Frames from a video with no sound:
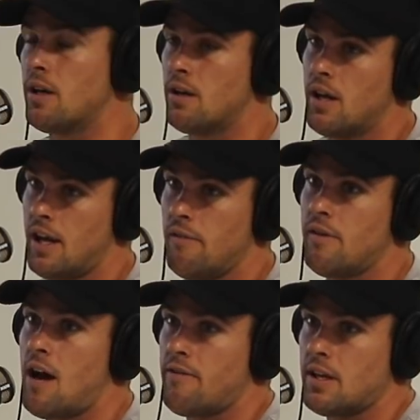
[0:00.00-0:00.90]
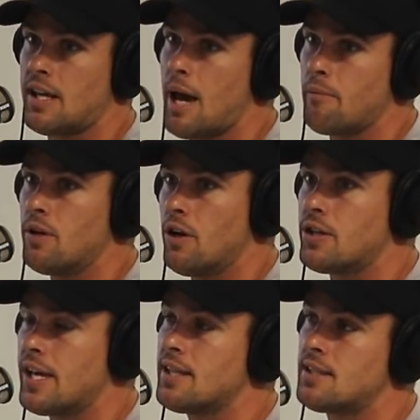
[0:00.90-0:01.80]
And even after the game, you know,
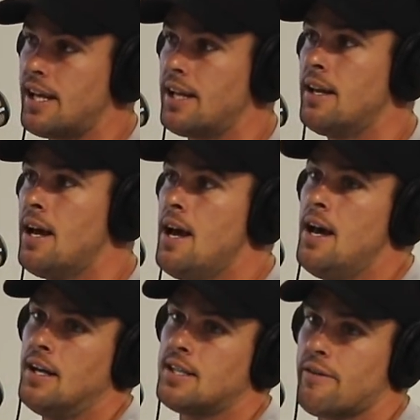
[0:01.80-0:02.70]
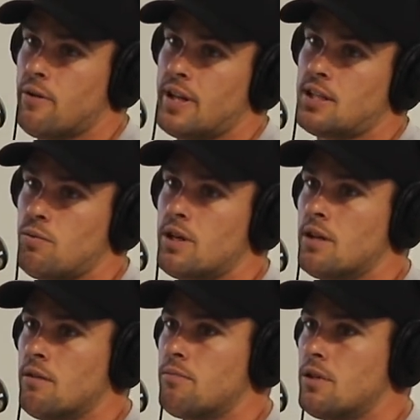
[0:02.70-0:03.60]
Des said to everyone that's one of
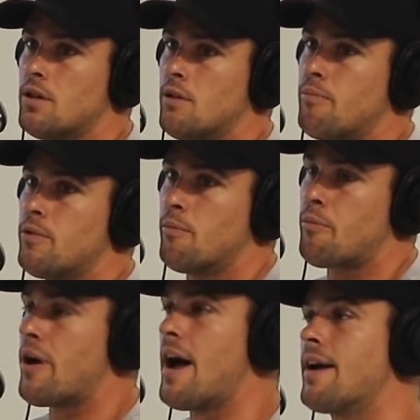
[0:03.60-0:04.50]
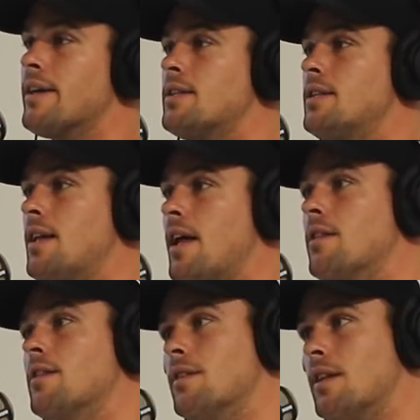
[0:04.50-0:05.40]
the proudest
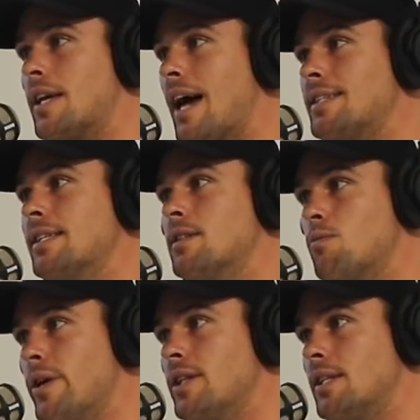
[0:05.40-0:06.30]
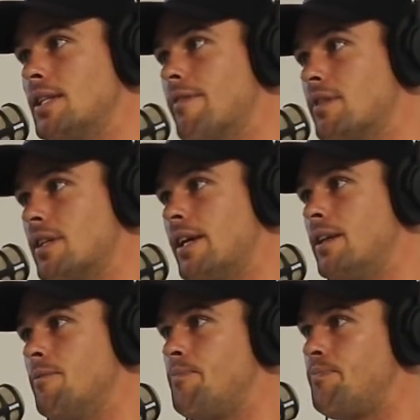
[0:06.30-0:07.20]
and the gutsiest wins he's ever
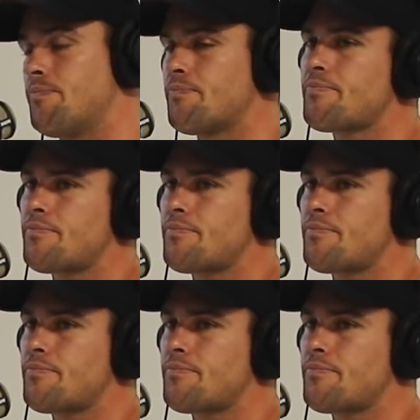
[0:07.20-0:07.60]
seen.